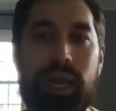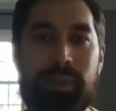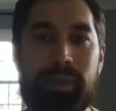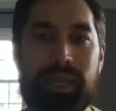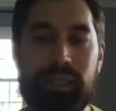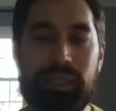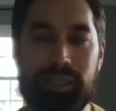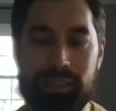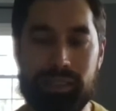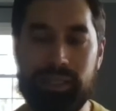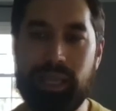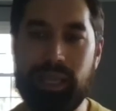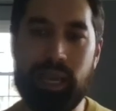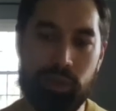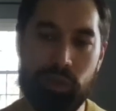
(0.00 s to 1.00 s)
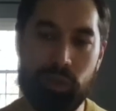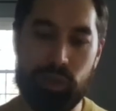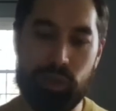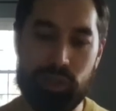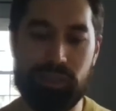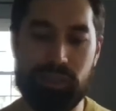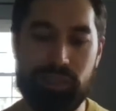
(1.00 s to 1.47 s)
I mean, this is, again,
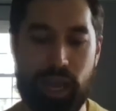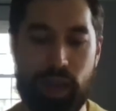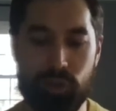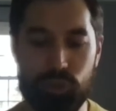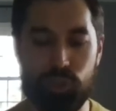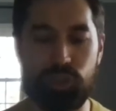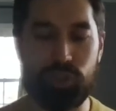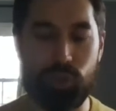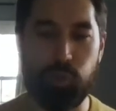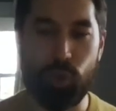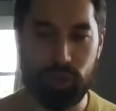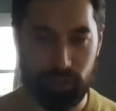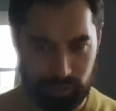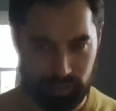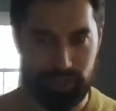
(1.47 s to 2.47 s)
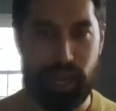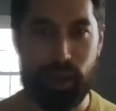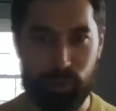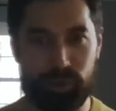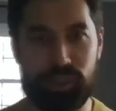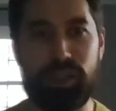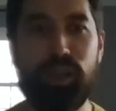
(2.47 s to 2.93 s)
this is a guy who just appointed this guy
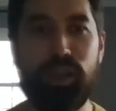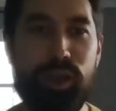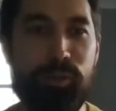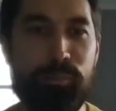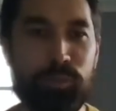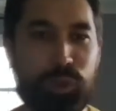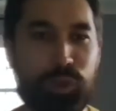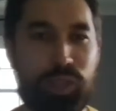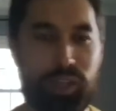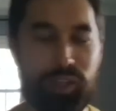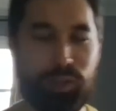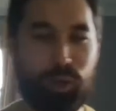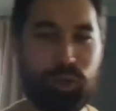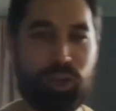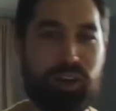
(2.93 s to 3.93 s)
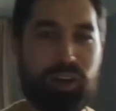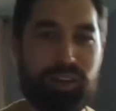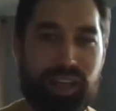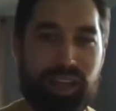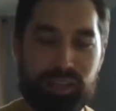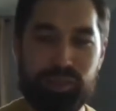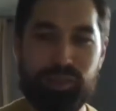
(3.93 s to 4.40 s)
who said that,
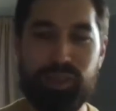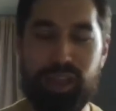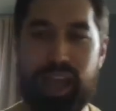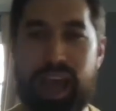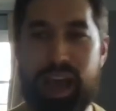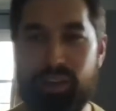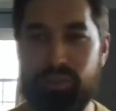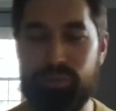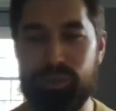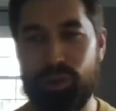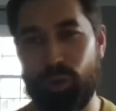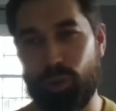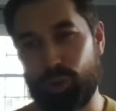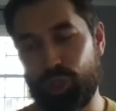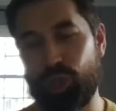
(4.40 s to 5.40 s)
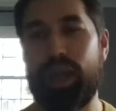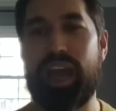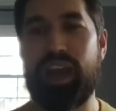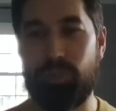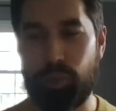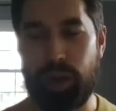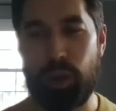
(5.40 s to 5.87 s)
Kyrgyz should
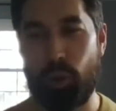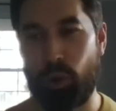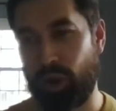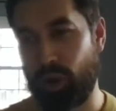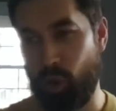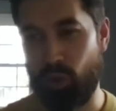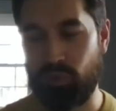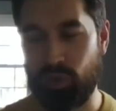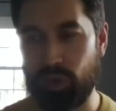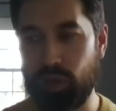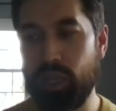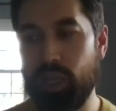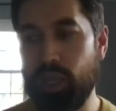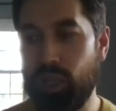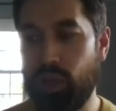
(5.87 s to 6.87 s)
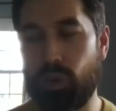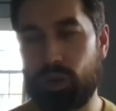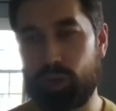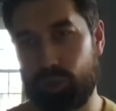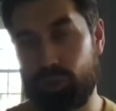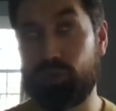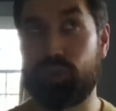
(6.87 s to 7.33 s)
have priority over, or
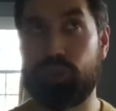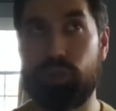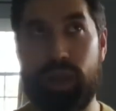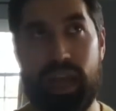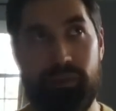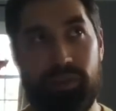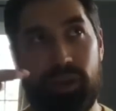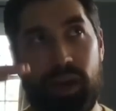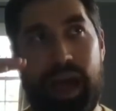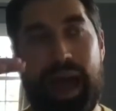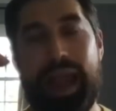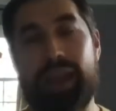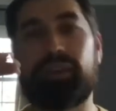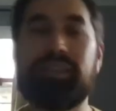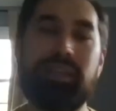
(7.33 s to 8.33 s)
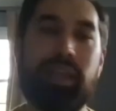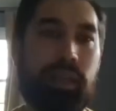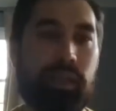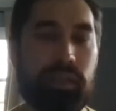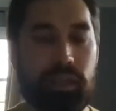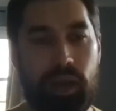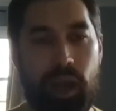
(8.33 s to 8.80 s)
should have a higher
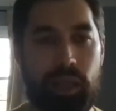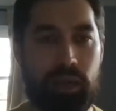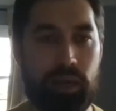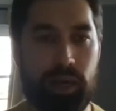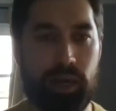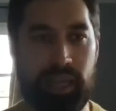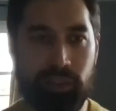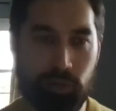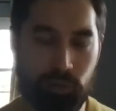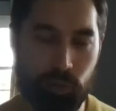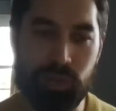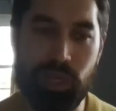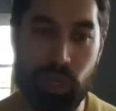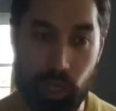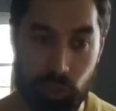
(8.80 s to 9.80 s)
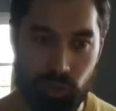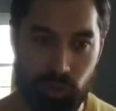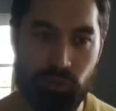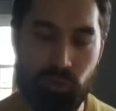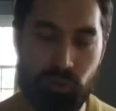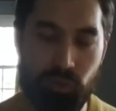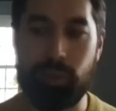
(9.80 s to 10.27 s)
standing than other ethnic groups in the country,
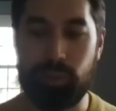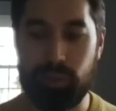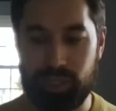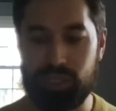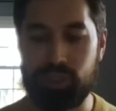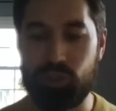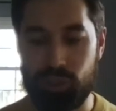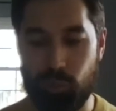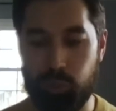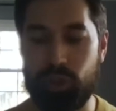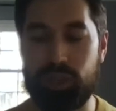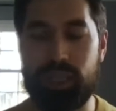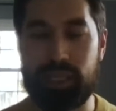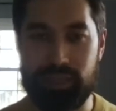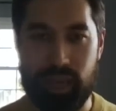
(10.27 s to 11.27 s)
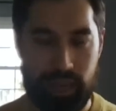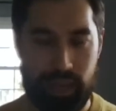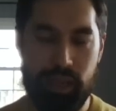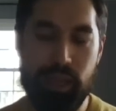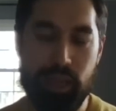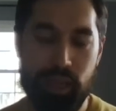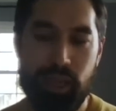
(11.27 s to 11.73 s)
for example. He's just appointed this guy
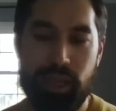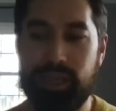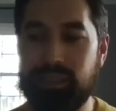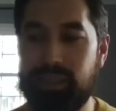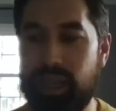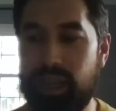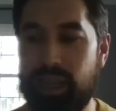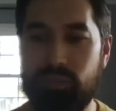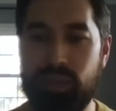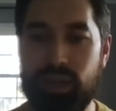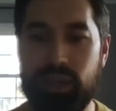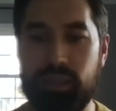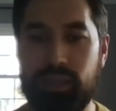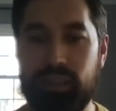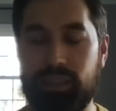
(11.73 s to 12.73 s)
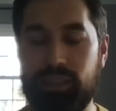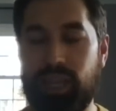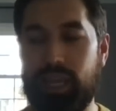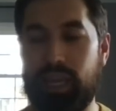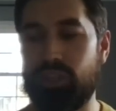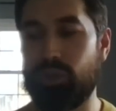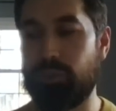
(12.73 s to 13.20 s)
as the head of their
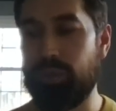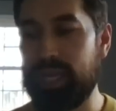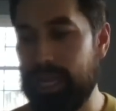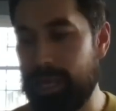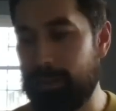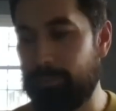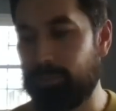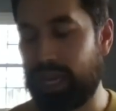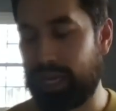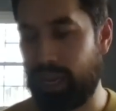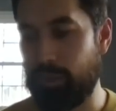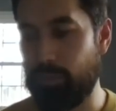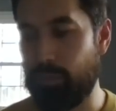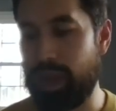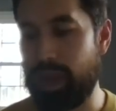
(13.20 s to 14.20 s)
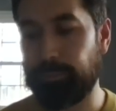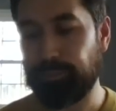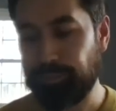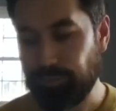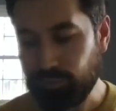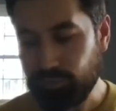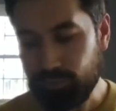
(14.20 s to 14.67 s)
KGB, GKMB.
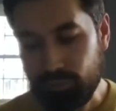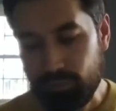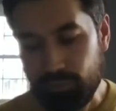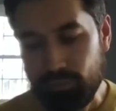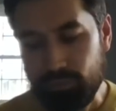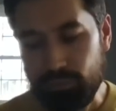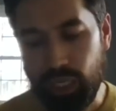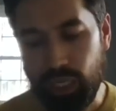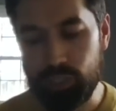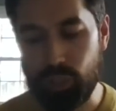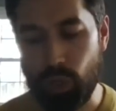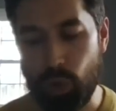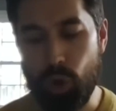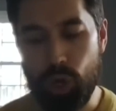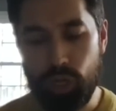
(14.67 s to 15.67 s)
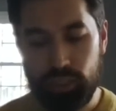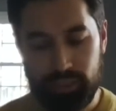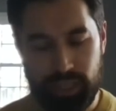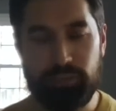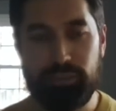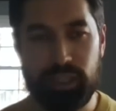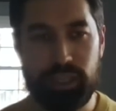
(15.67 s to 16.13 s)
So
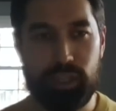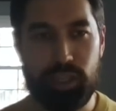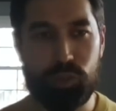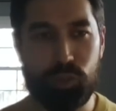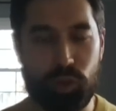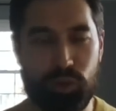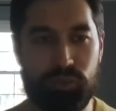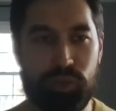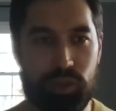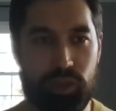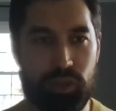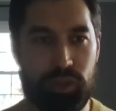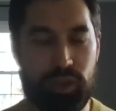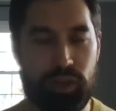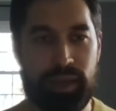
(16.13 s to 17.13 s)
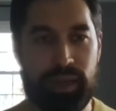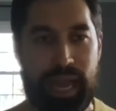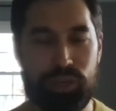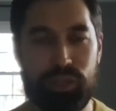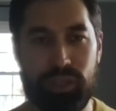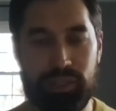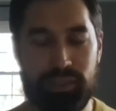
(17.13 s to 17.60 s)
definitely the sort of there are
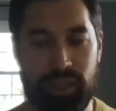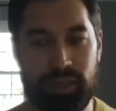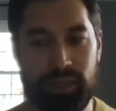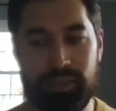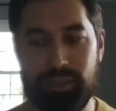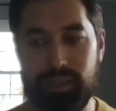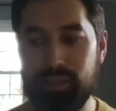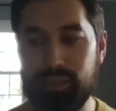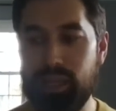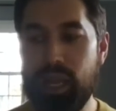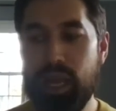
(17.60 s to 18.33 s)
nationalist tendencies.